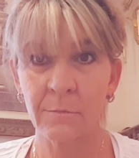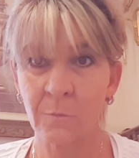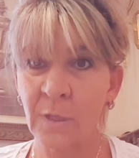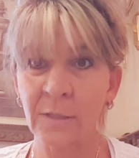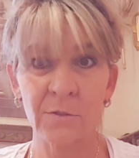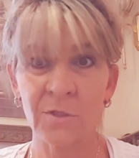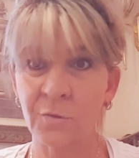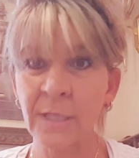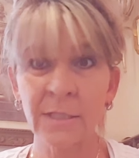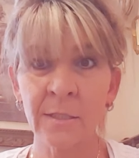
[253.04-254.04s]
went
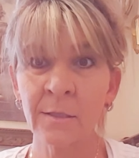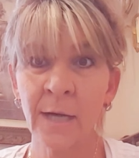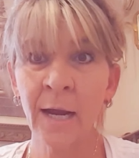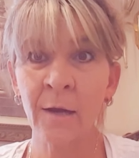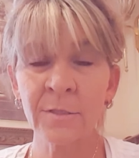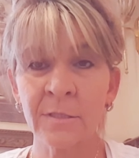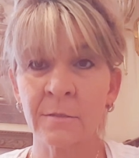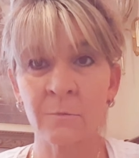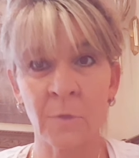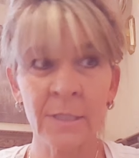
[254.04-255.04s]
straight to their house
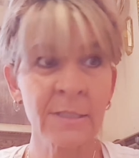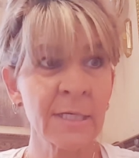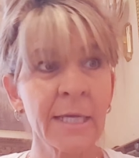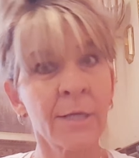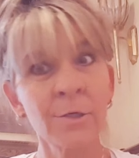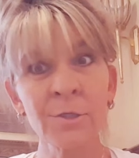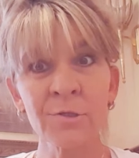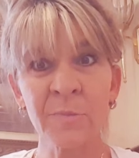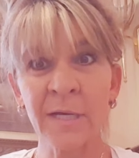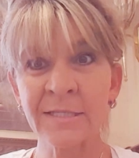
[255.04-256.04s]
and wanted to
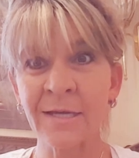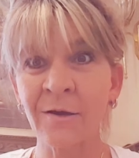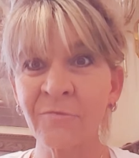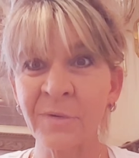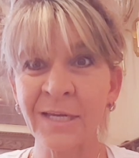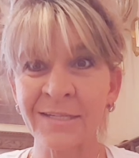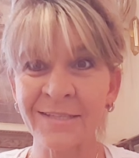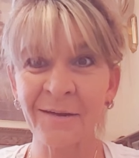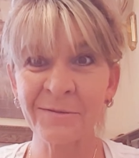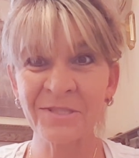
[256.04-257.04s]
introduce myself because
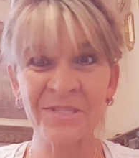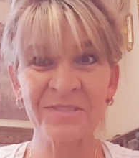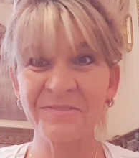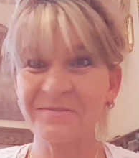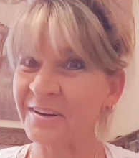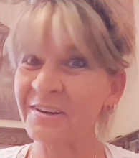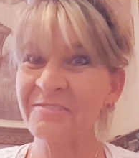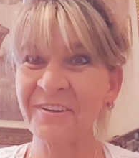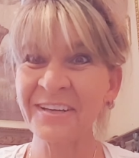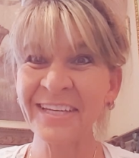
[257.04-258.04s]
I was just very
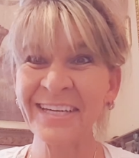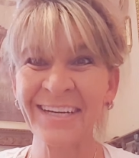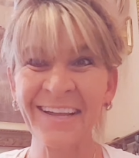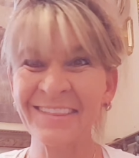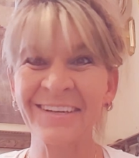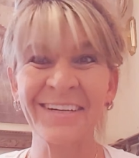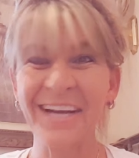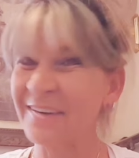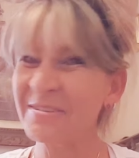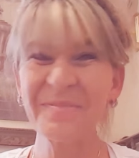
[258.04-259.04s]
friendly and I thought
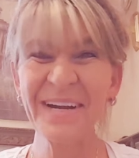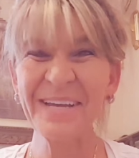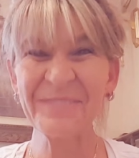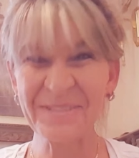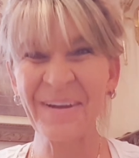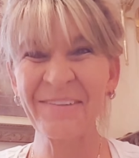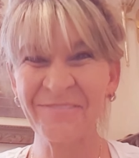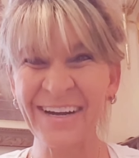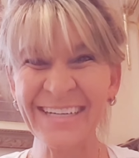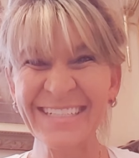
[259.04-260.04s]
everybody was my
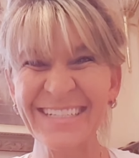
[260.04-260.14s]
friend.